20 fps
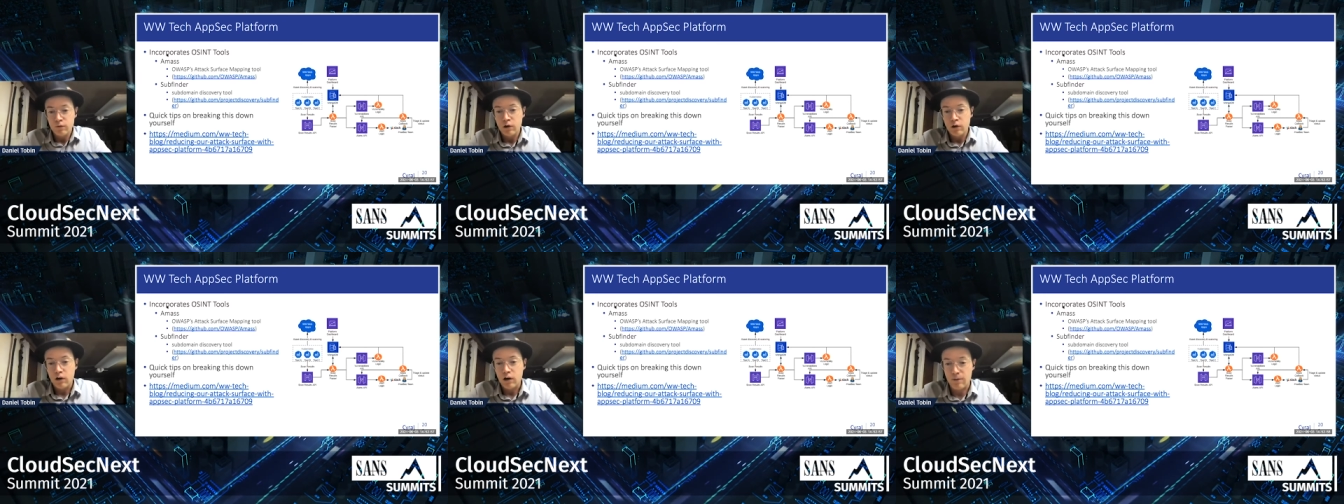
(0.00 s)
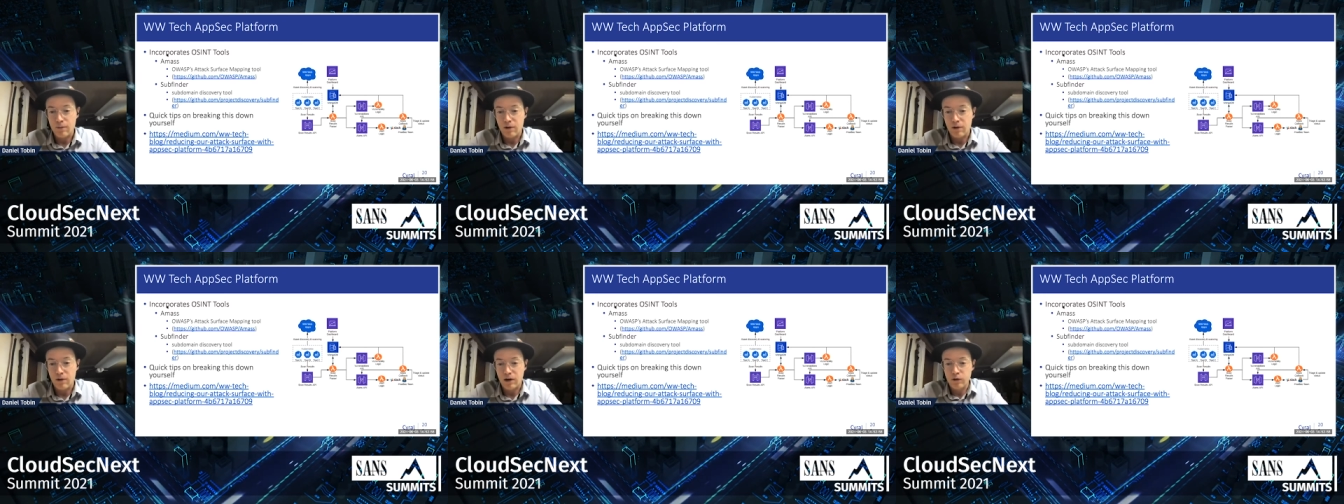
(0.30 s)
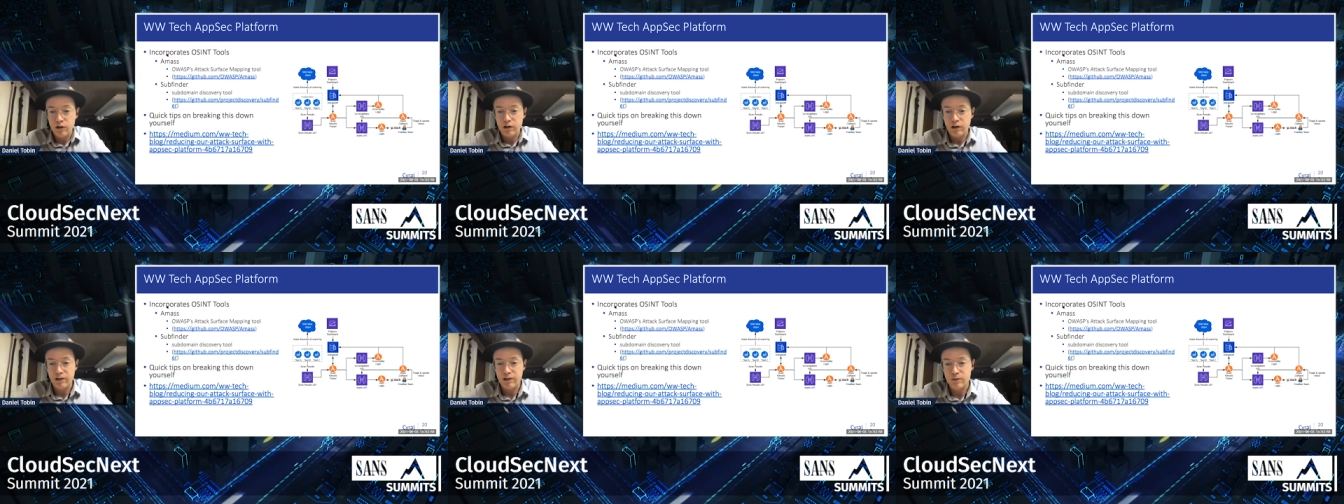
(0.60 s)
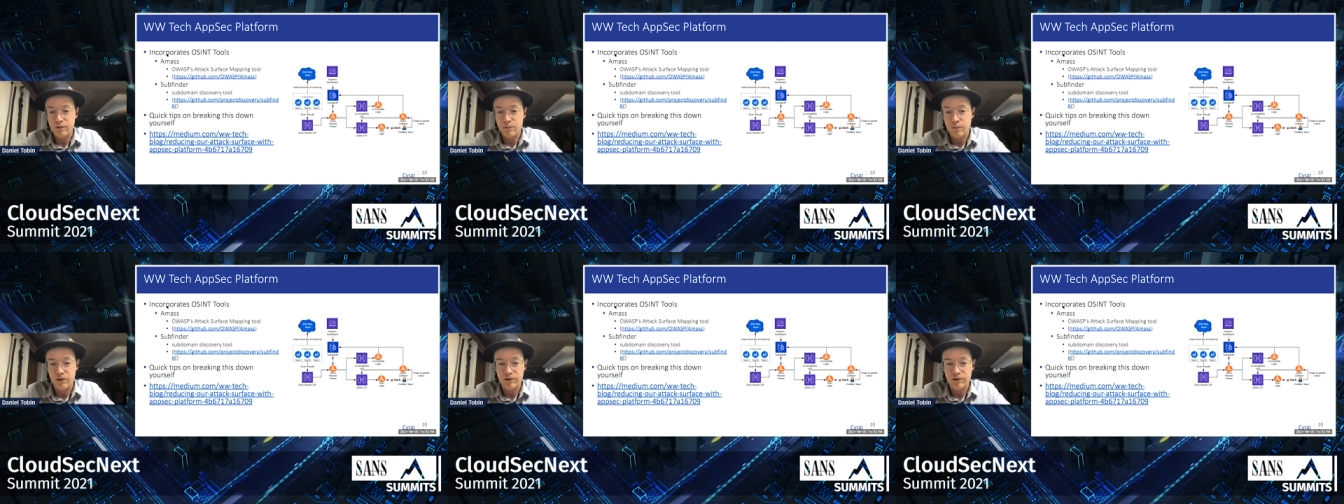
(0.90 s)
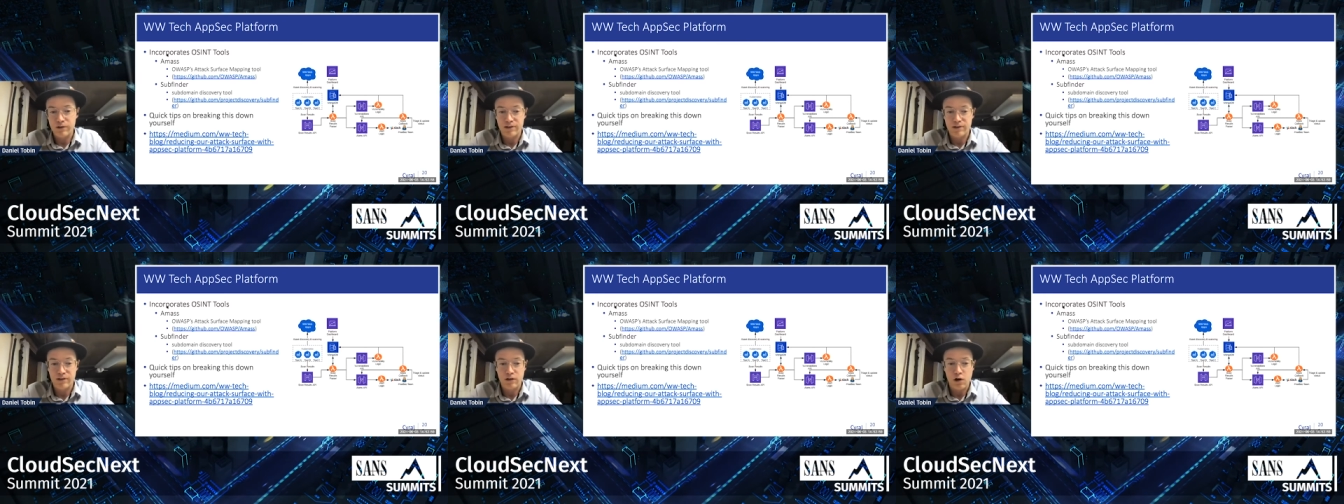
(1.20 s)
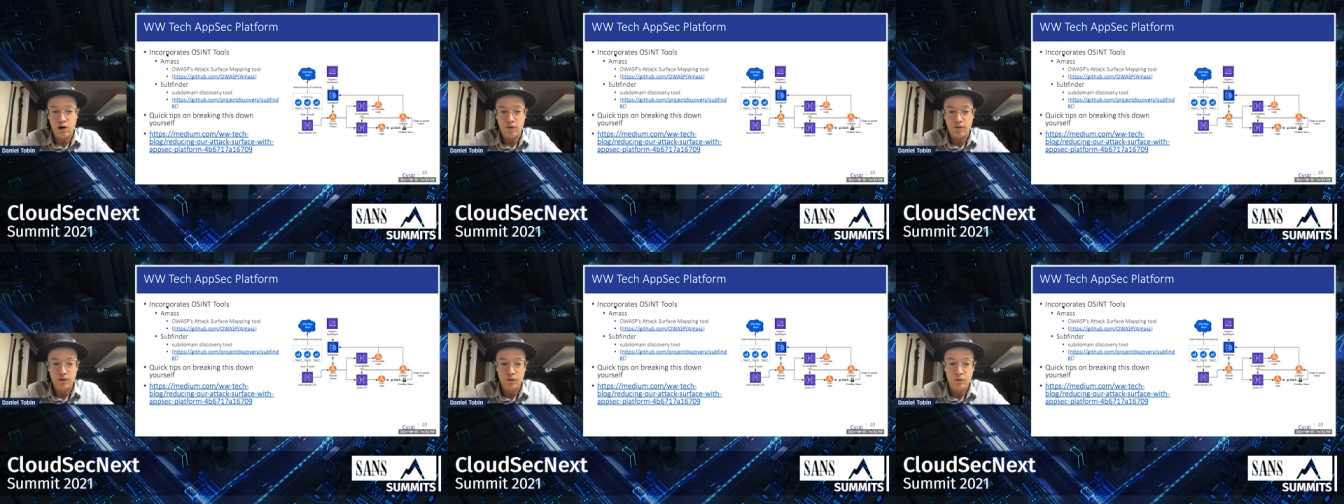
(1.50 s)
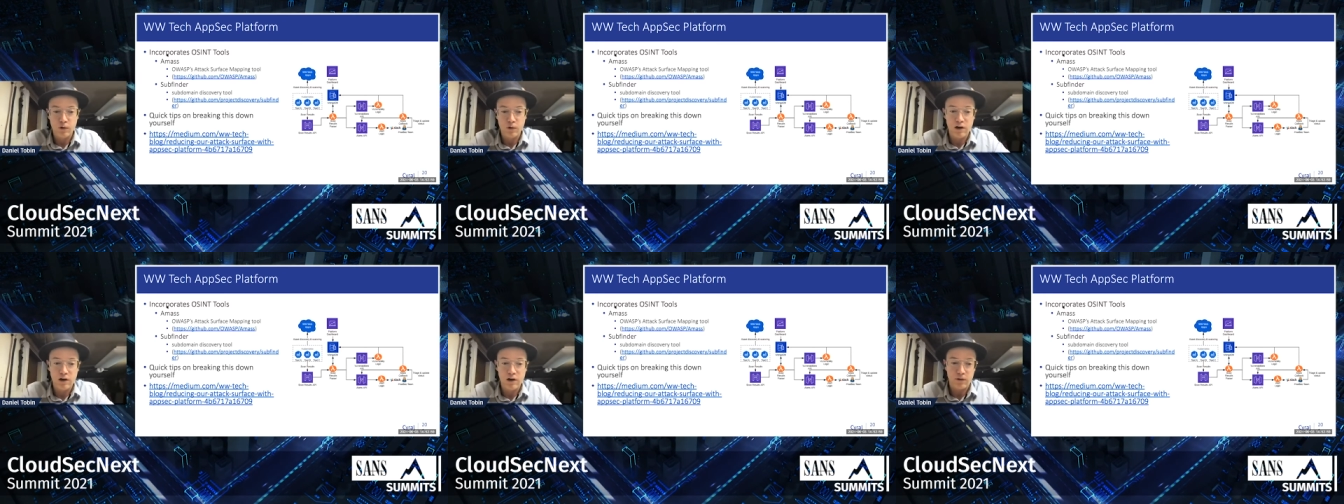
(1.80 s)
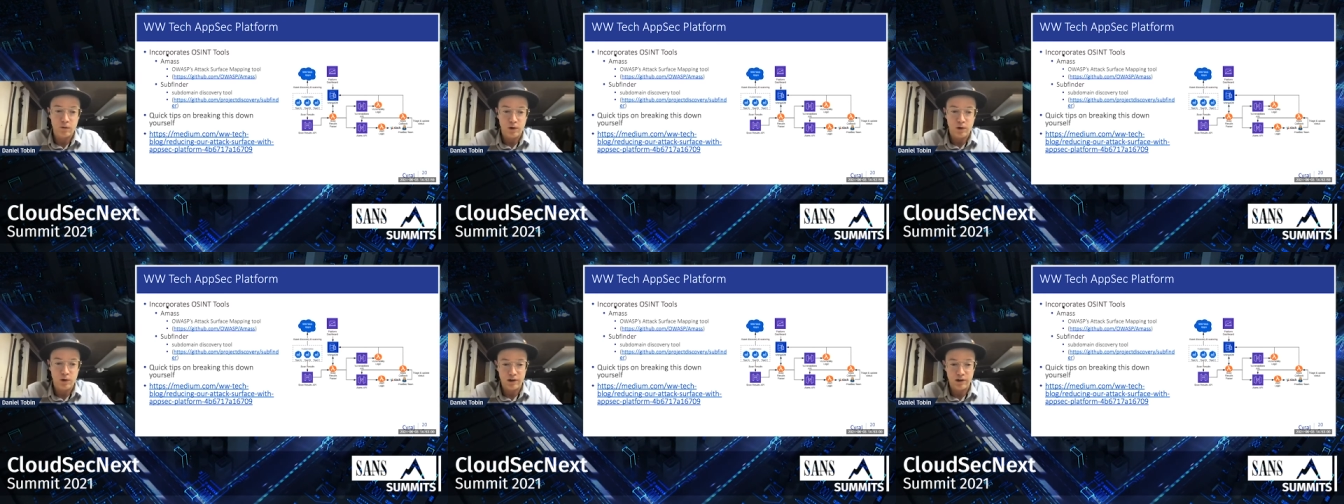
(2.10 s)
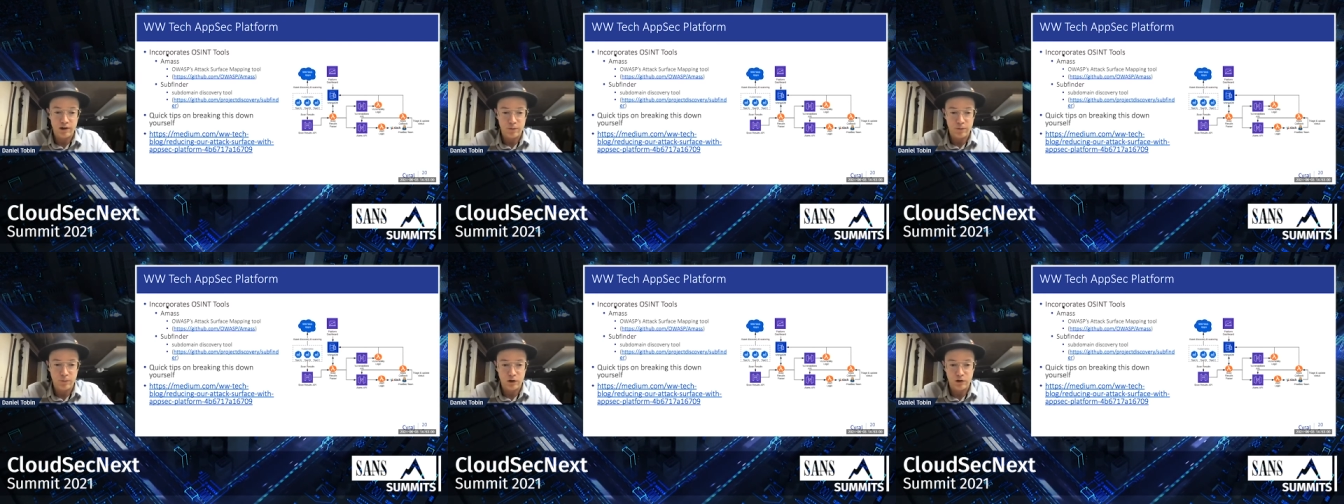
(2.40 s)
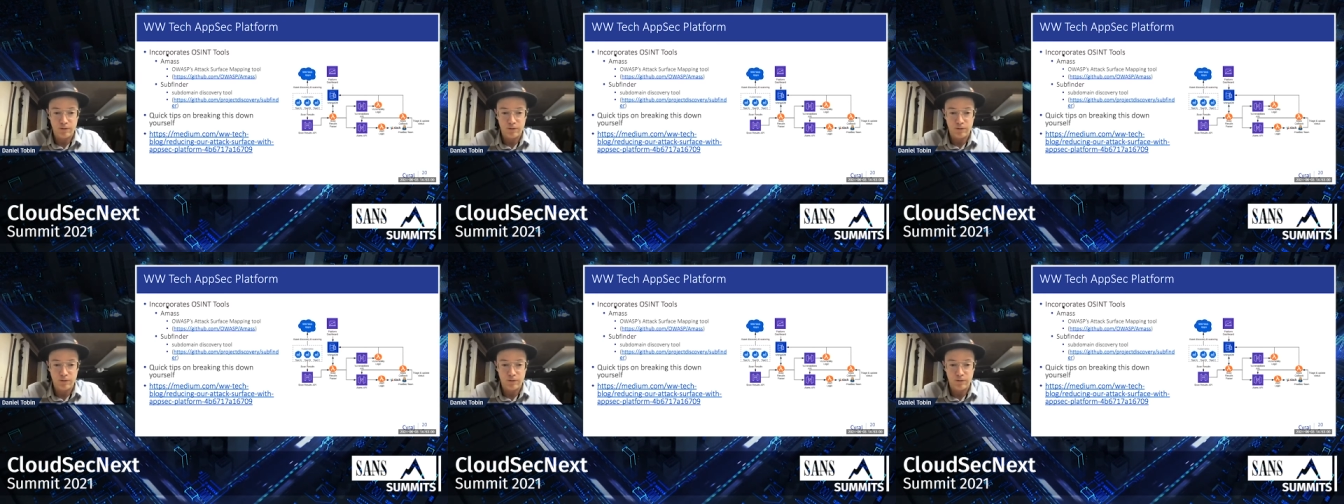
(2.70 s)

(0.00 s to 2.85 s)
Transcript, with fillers: Um, I really like this post as an overlay of a way to build a